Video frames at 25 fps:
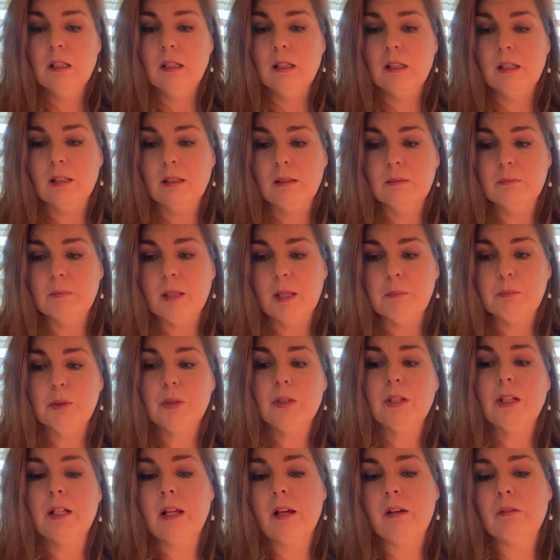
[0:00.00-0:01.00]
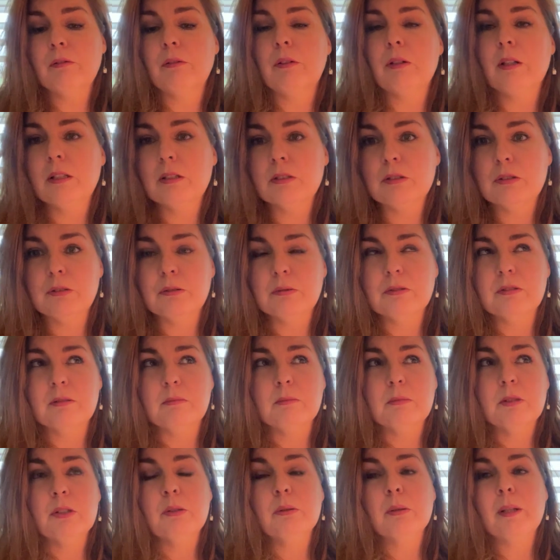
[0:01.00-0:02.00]
um, and putting effort into
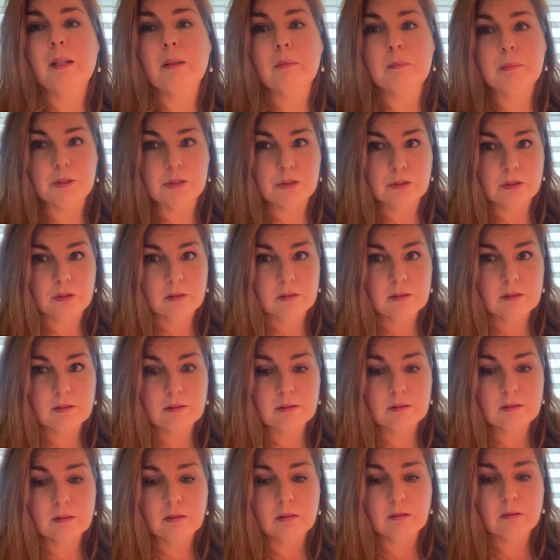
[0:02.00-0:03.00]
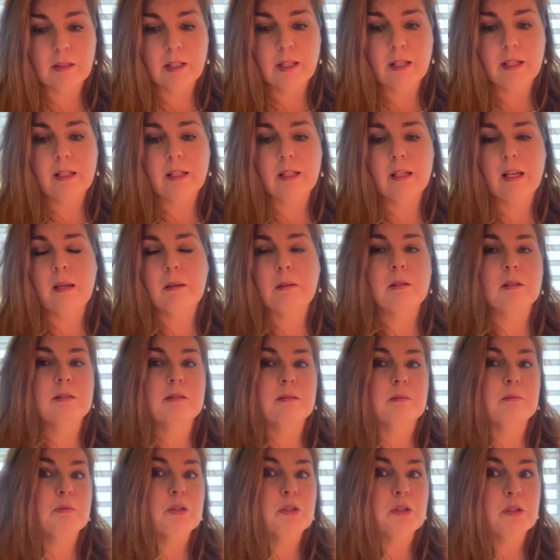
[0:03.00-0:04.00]
some new ambitions, okay? And
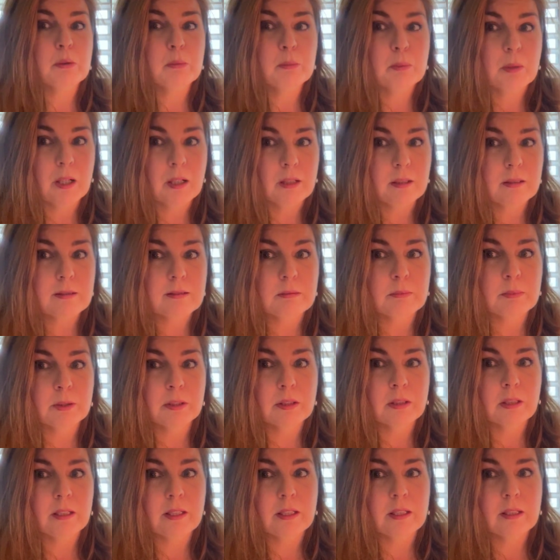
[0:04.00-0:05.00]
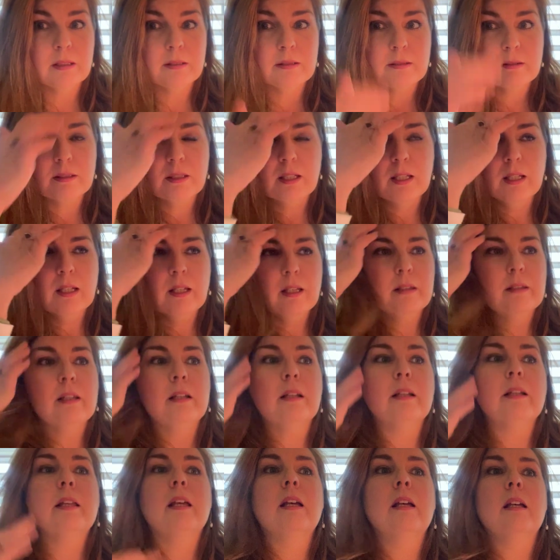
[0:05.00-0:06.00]
some new possibilities that,
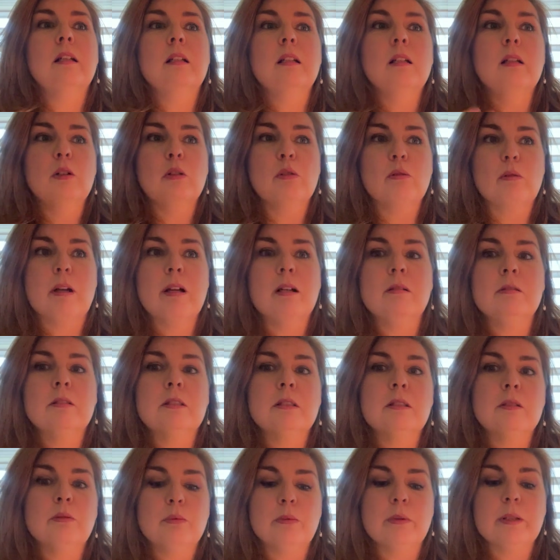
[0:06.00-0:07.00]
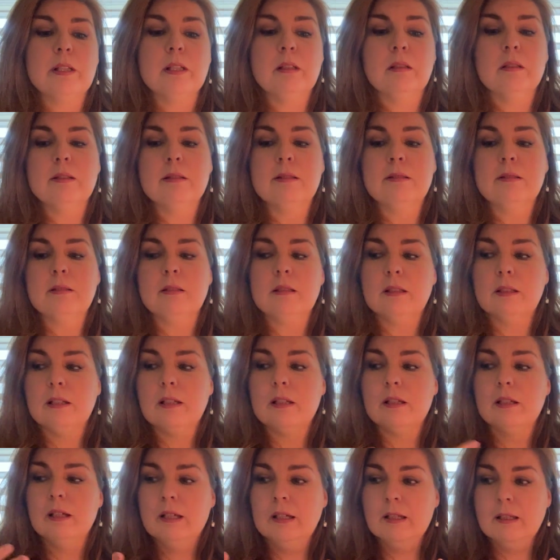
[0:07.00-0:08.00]
again, grounded,
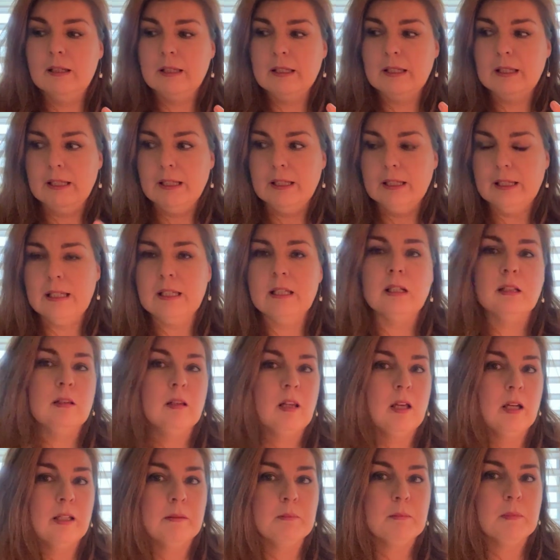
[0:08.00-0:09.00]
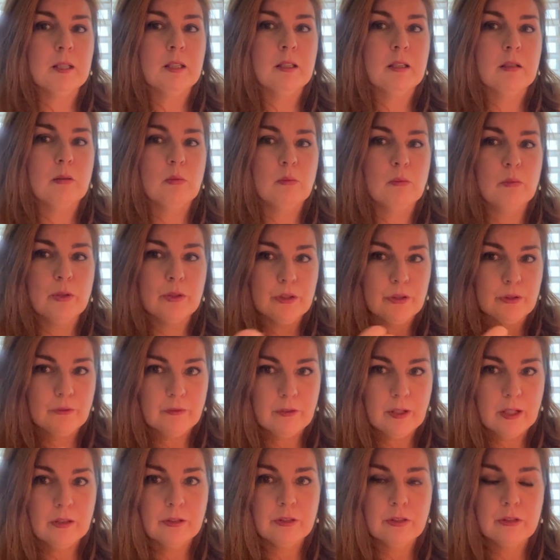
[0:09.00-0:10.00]
realistic, in alignment with your
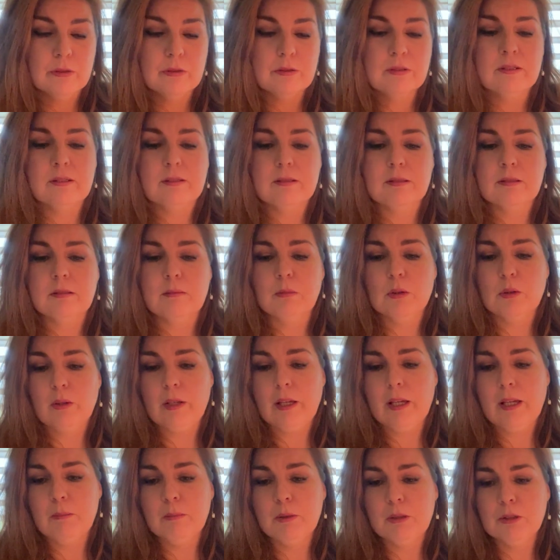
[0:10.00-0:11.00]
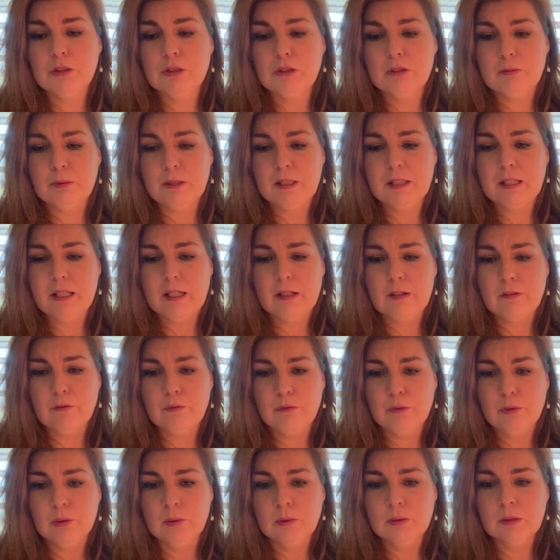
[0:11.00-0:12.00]
value system, okay? But just be
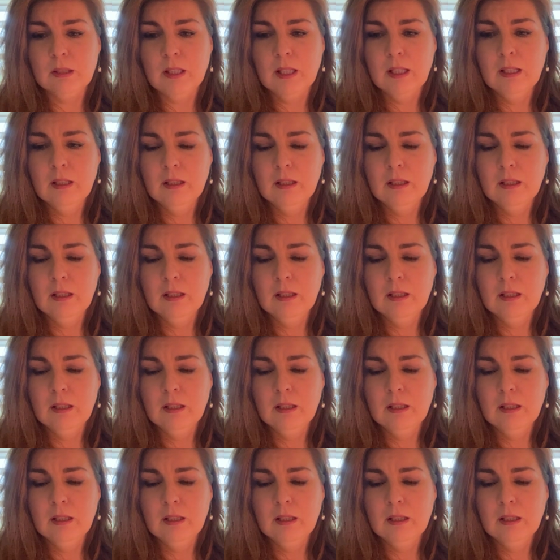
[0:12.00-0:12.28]
careful